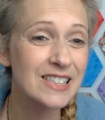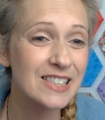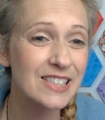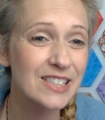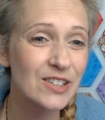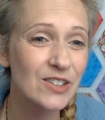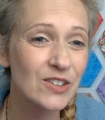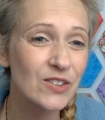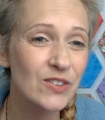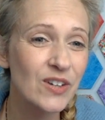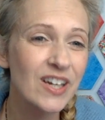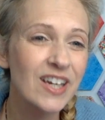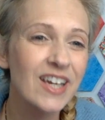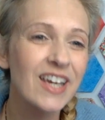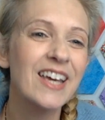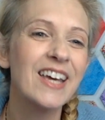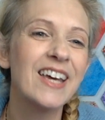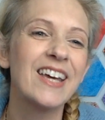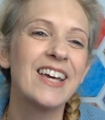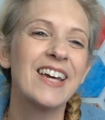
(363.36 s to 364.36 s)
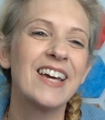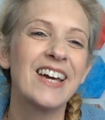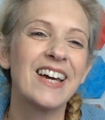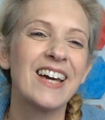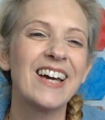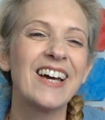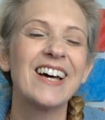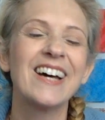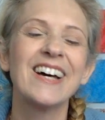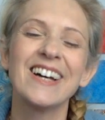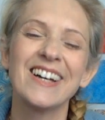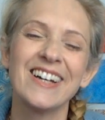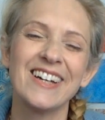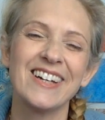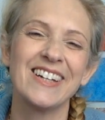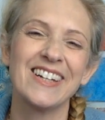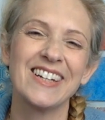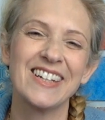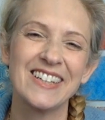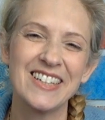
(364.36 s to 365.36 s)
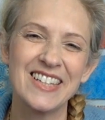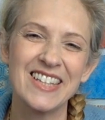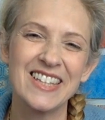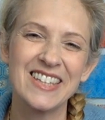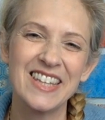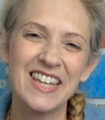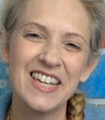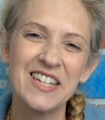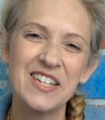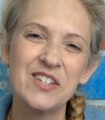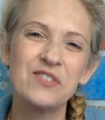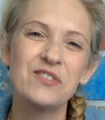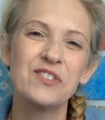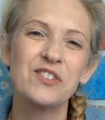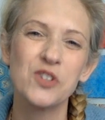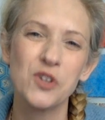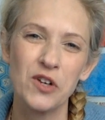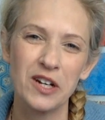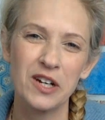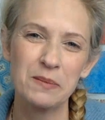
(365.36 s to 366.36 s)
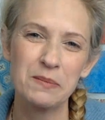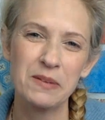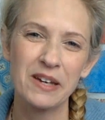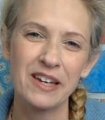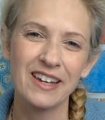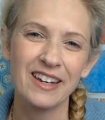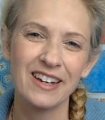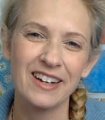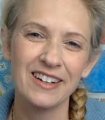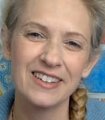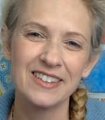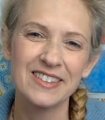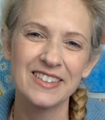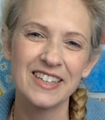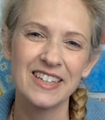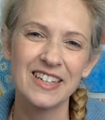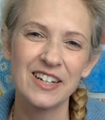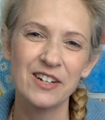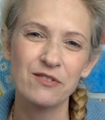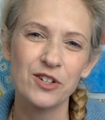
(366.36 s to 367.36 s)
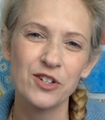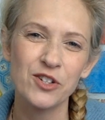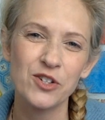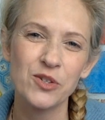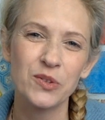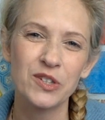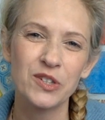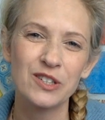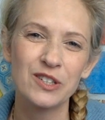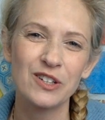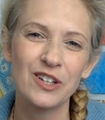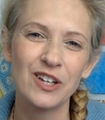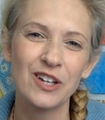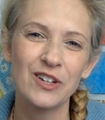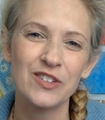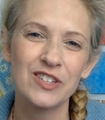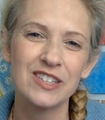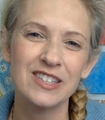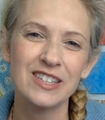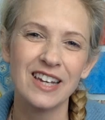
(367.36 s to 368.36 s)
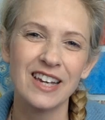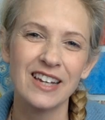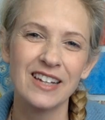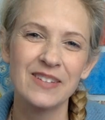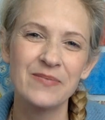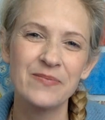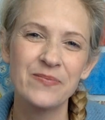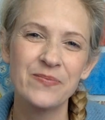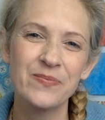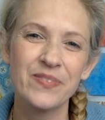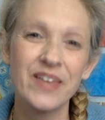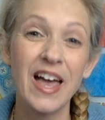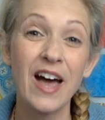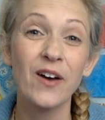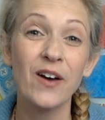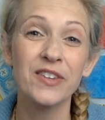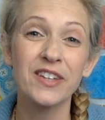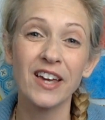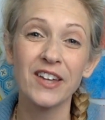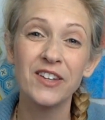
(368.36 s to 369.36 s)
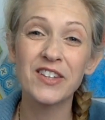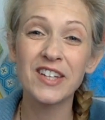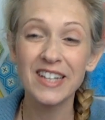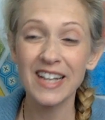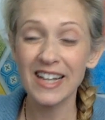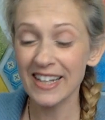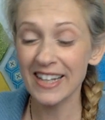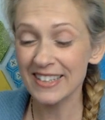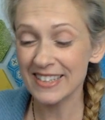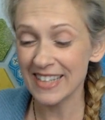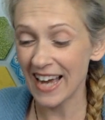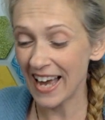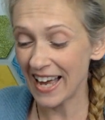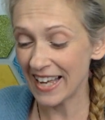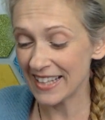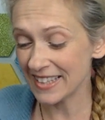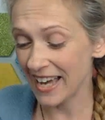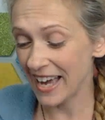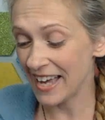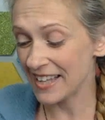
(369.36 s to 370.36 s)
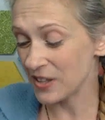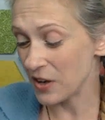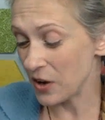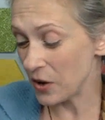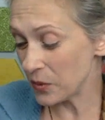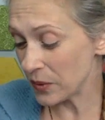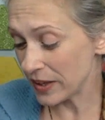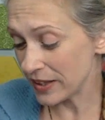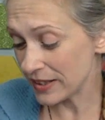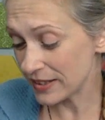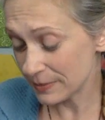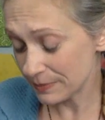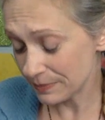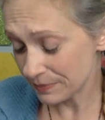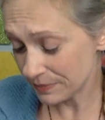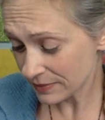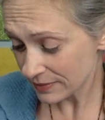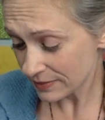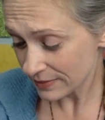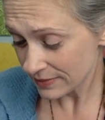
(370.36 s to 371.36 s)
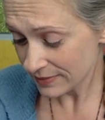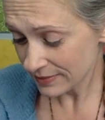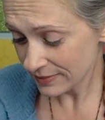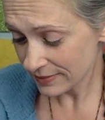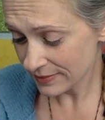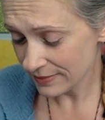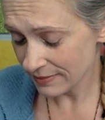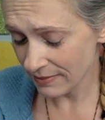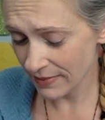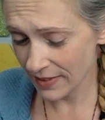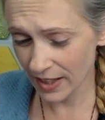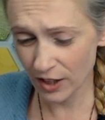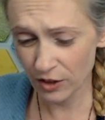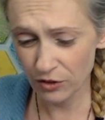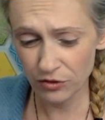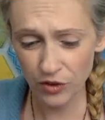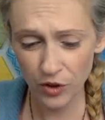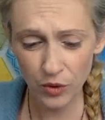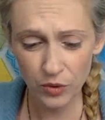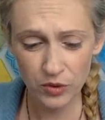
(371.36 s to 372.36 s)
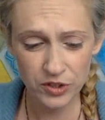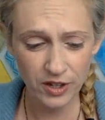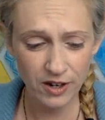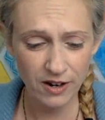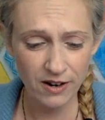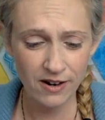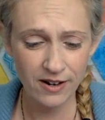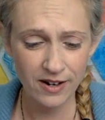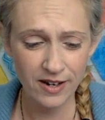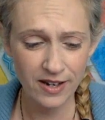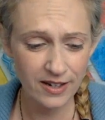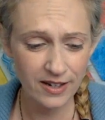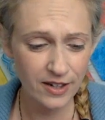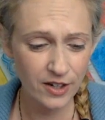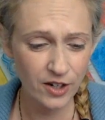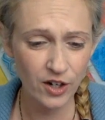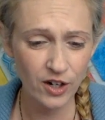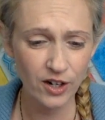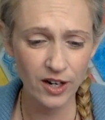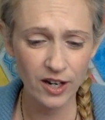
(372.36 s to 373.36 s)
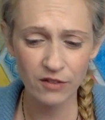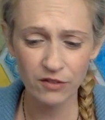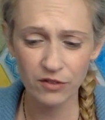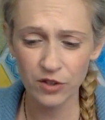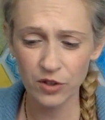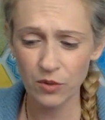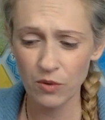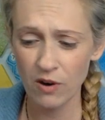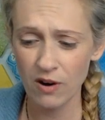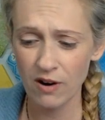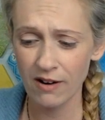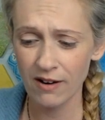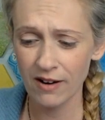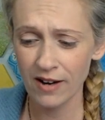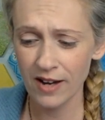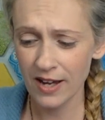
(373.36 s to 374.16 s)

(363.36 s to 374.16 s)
too. Thank you for joining me here in our virtual studio today. Now, the other thing I like to ask, as always, if folks are here, if you're